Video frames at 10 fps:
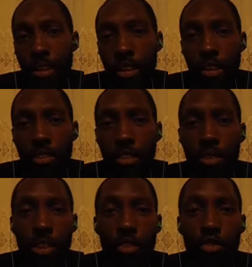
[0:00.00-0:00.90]
So
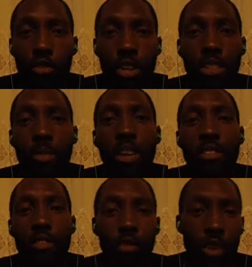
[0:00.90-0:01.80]
it sort of depends
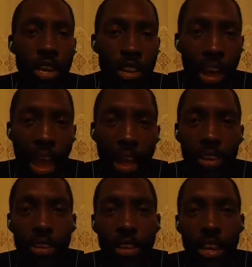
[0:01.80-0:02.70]
on where you're at
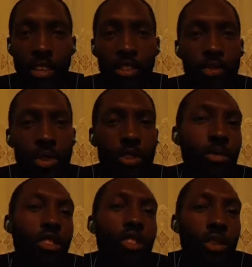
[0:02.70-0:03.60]
and you would you would
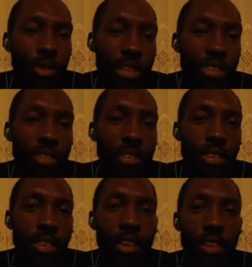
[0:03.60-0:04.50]
notice.
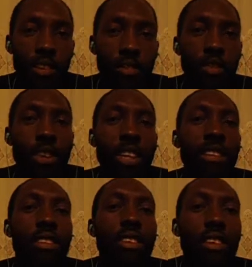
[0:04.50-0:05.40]
So if you're
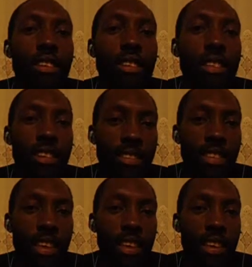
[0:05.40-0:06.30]
in, let's
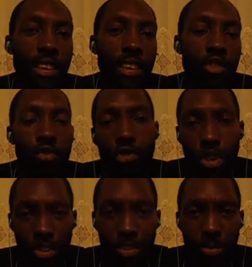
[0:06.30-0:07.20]
say New York
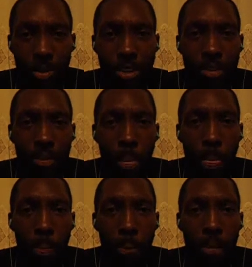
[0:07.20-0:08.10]
somewhere,
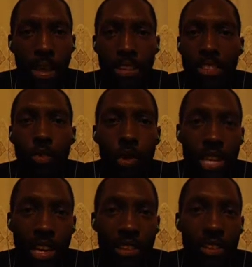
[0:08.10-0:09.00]
and it's the
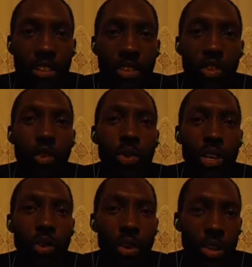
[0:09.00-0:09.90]
weekend, you don't want to
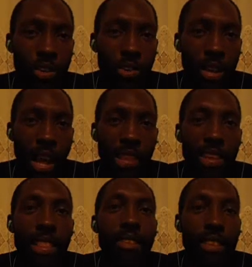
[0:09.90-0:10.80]
call a girl at
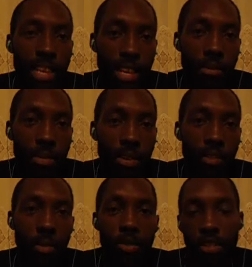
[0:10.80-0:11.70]
11 a.m. because
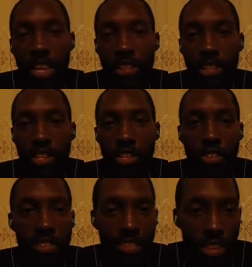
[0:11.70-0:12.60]
most likely she's
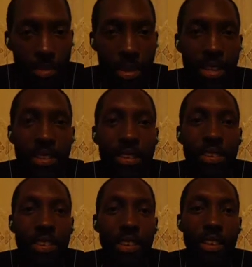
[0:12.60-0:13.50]
still in bed,
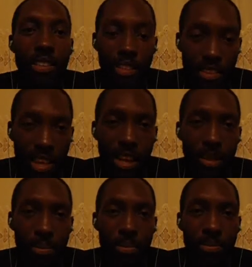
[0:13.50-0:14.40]
just got up,
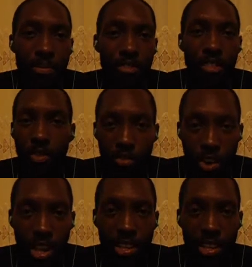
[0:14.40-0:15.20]
still groggy.